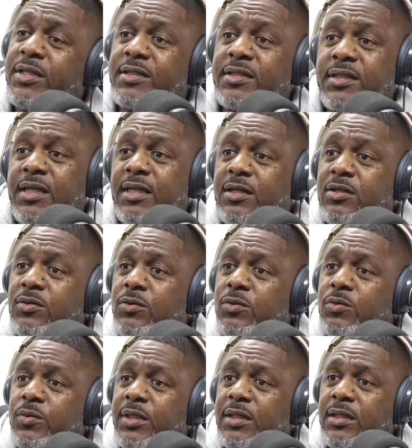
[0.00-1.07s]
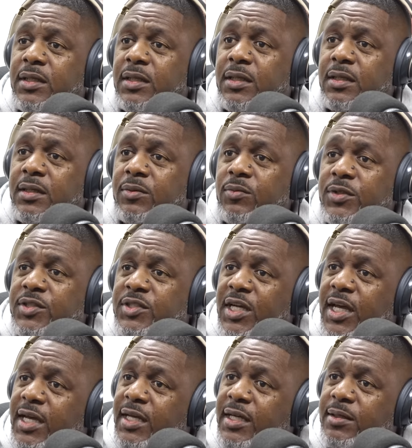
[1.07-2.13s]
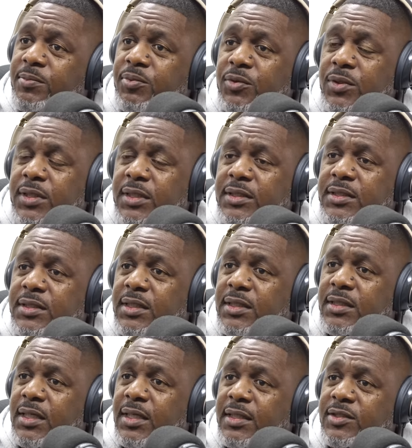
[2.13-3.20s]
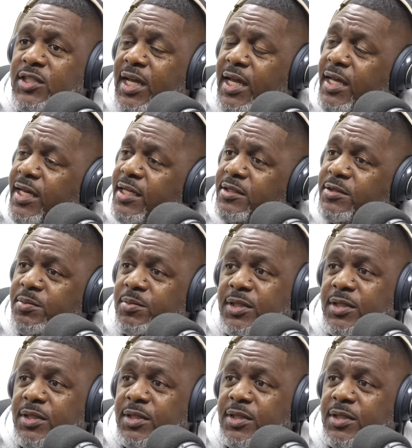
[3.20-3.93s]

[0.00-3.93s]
Brazy said cool with with J Prince and and Jazz,